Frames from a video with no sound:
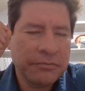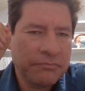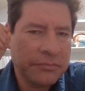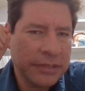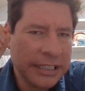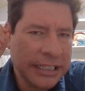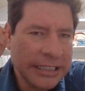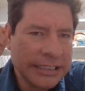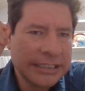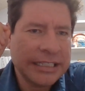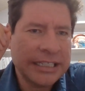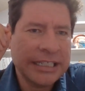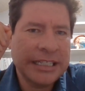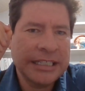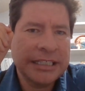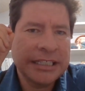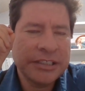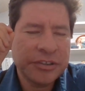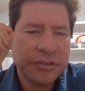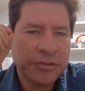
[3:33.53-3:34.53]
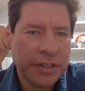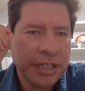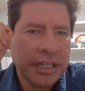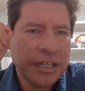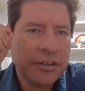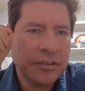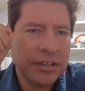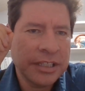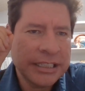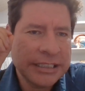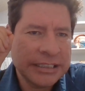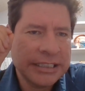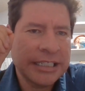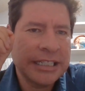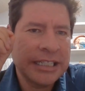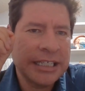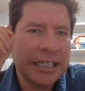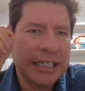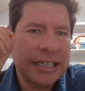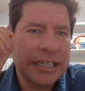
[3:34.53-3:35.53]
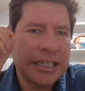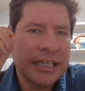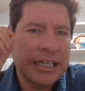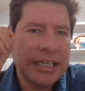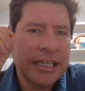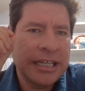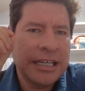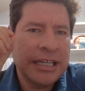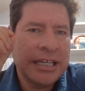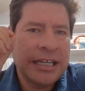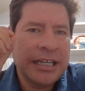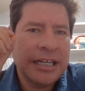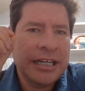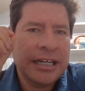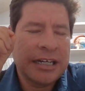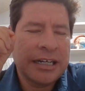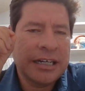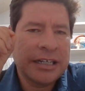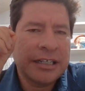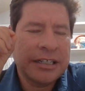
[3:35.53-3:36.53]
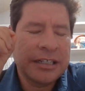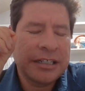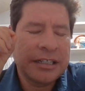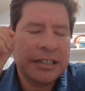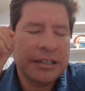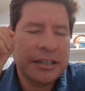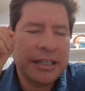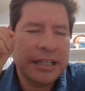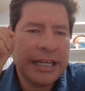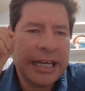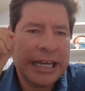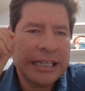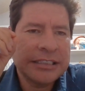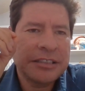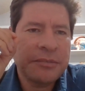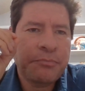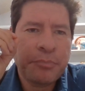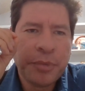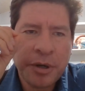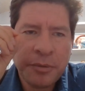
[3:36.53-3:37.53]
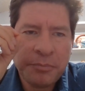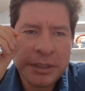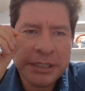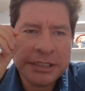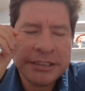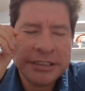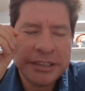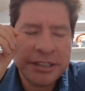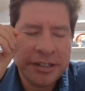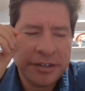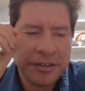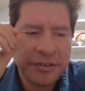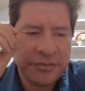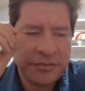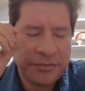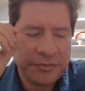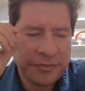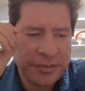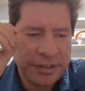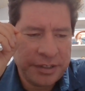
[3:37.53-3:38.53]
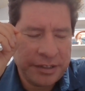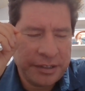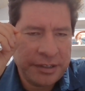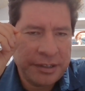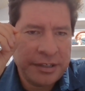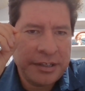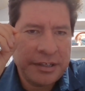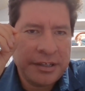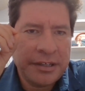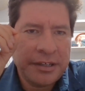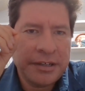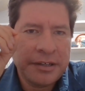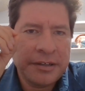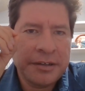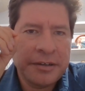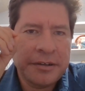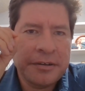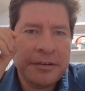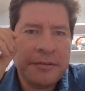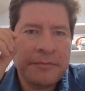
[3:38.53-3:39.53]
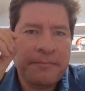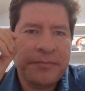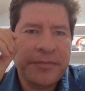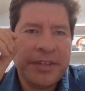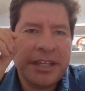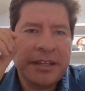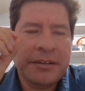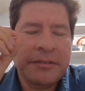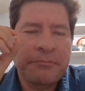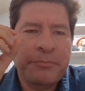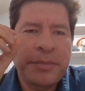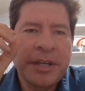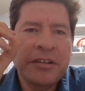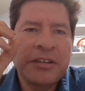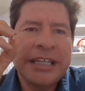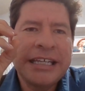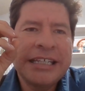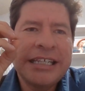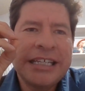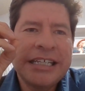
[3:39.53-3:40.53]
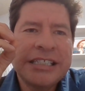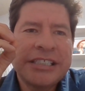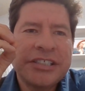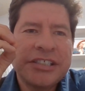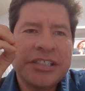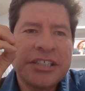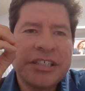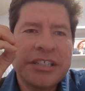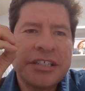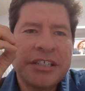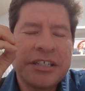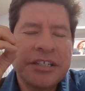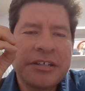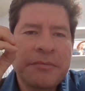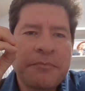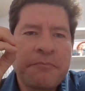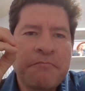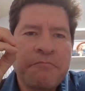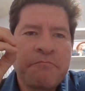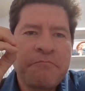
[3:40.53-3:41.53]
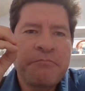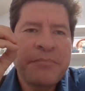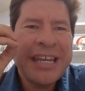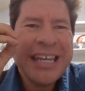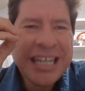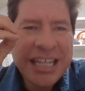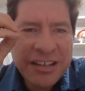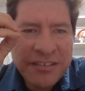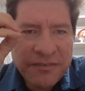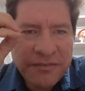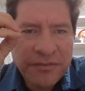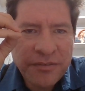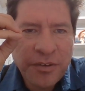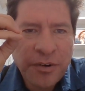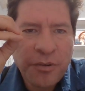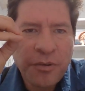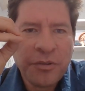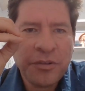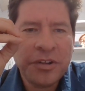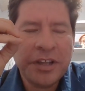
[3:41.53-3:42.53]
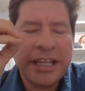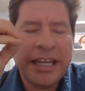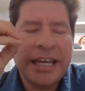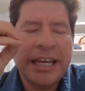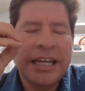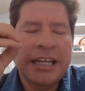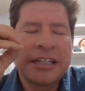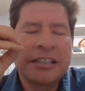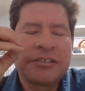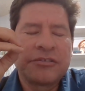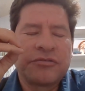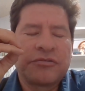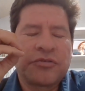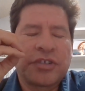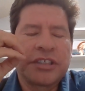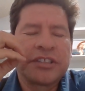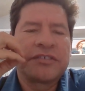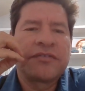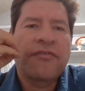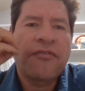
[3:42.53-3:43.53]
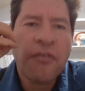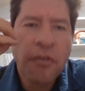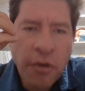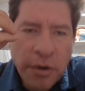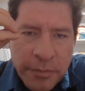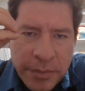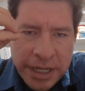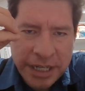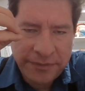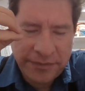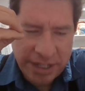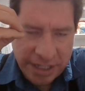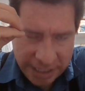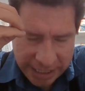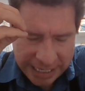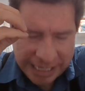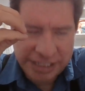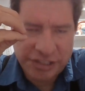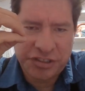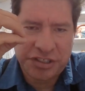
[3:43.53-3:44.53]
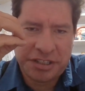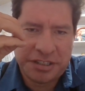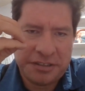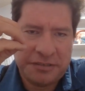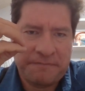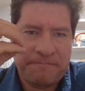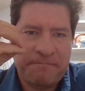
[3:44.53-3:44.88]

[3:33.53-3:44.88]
listening, this critical listening, has the purpose of um, building this meaningful and transformative connection,